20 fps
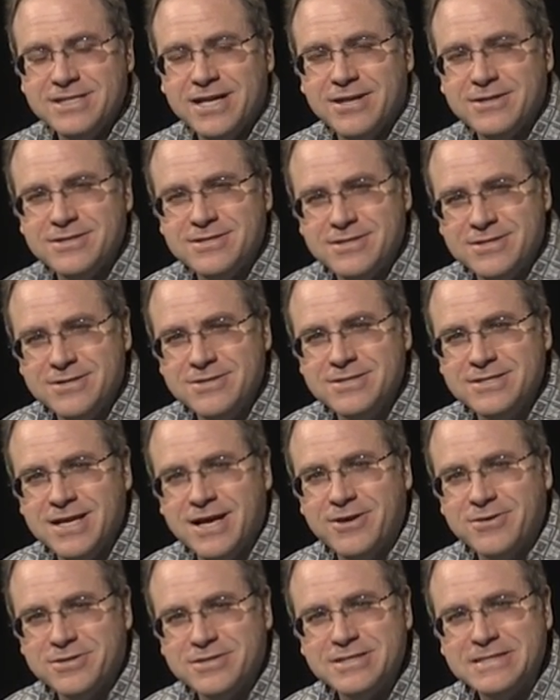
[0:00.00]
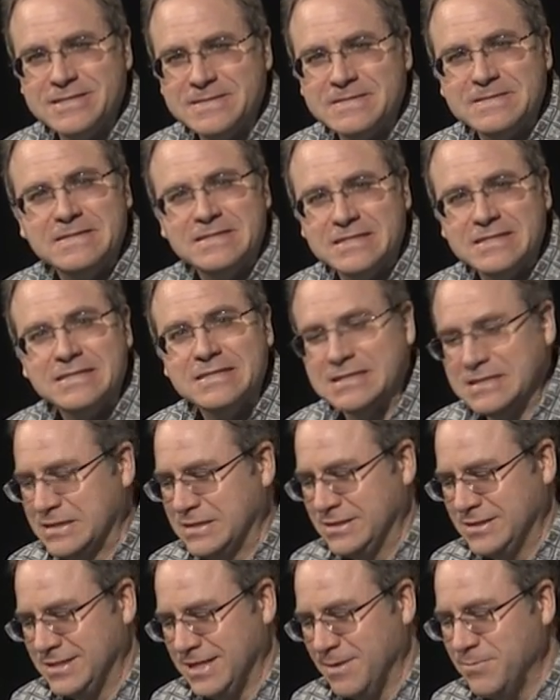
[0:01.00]
out
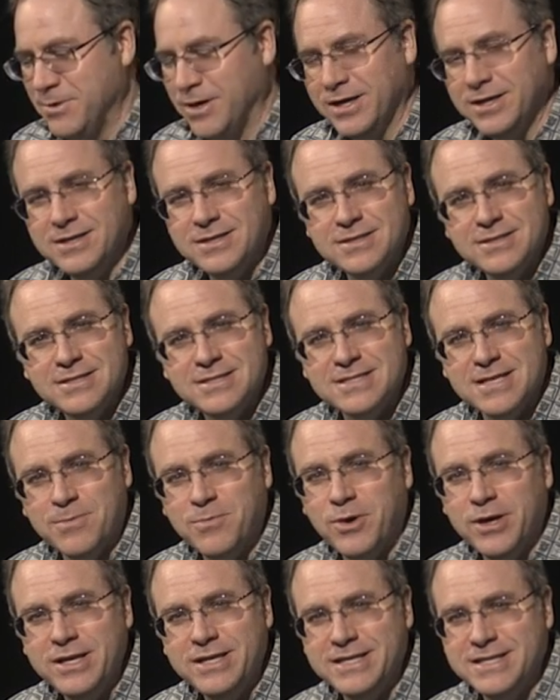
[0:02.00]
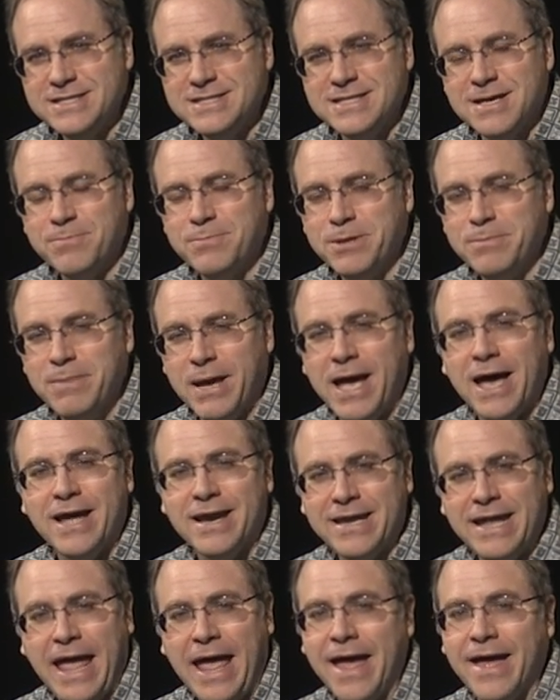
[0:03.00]
someone did something bad
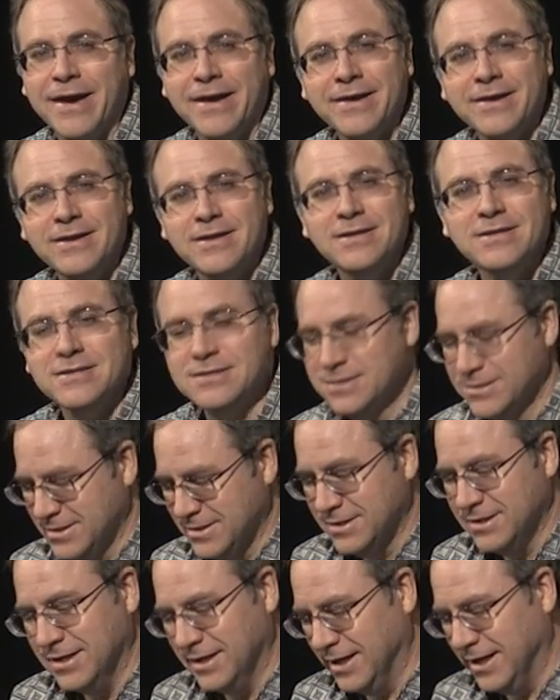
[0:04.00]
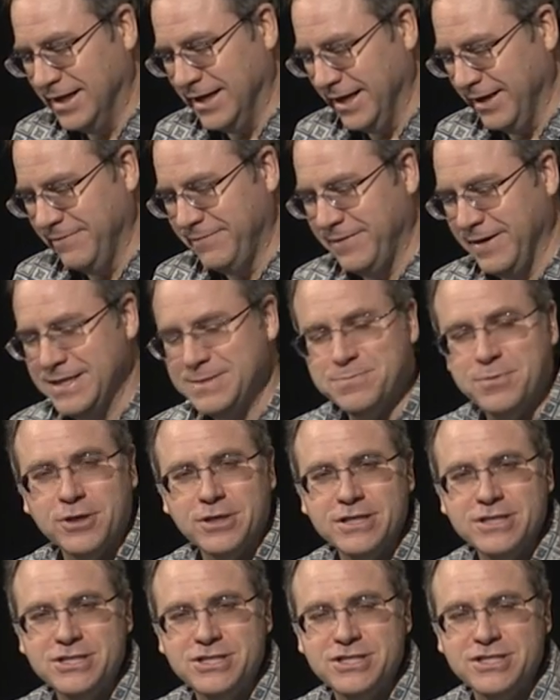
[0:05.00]
again, and
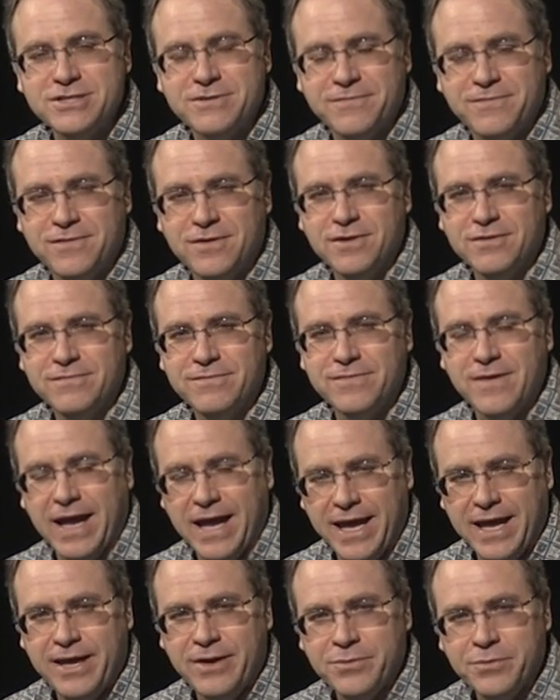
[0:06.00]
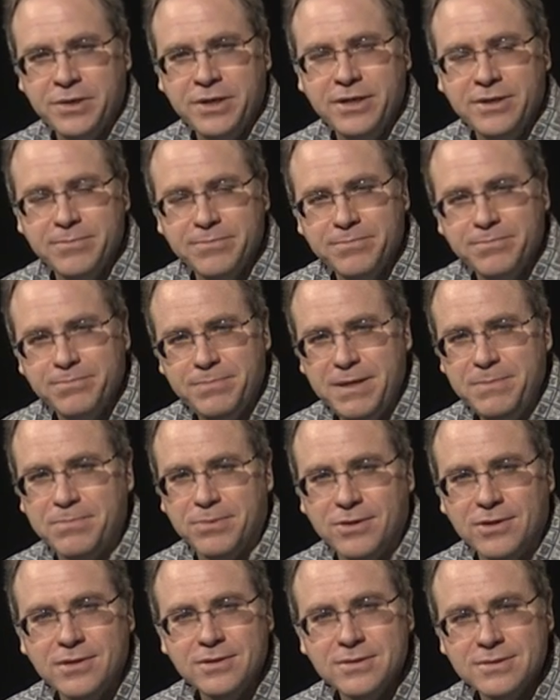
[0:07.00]
Facebook is just full of angry
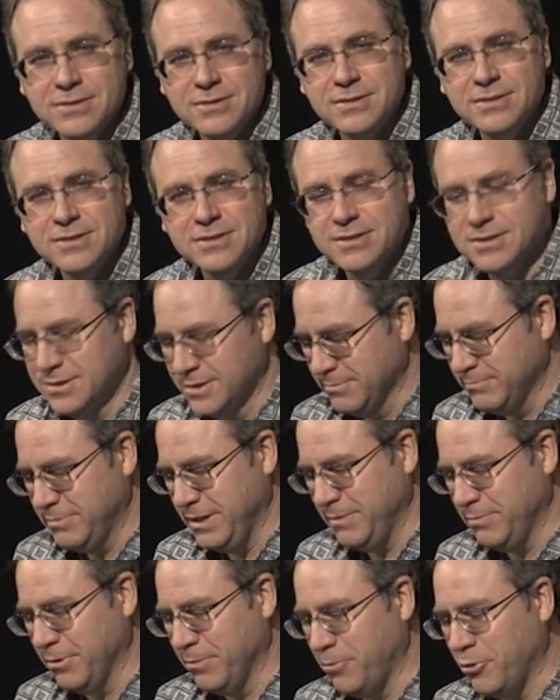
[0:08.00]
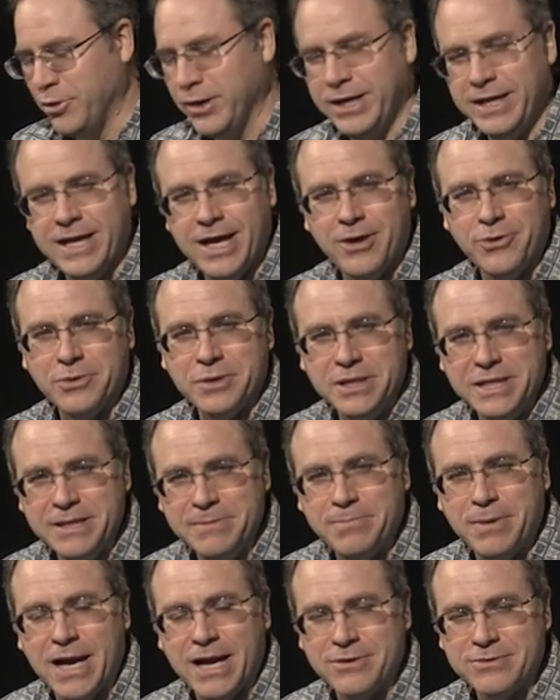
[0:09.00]
people. people pointing out
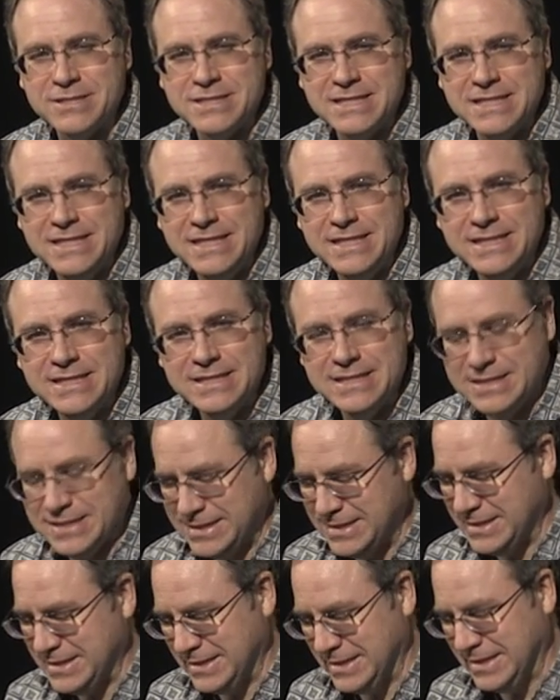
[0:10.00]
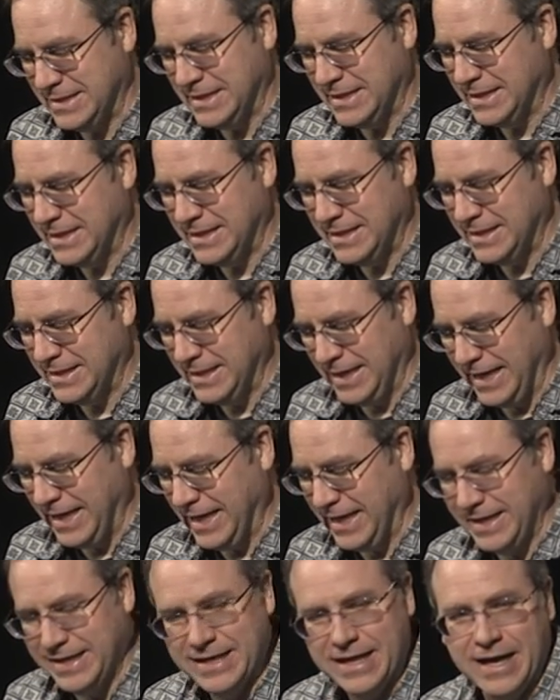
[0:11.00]
hypocrisy
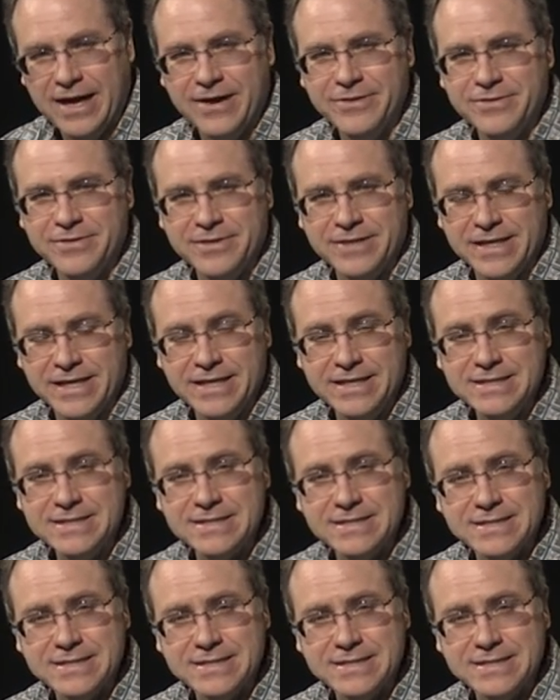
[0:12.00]
and other things.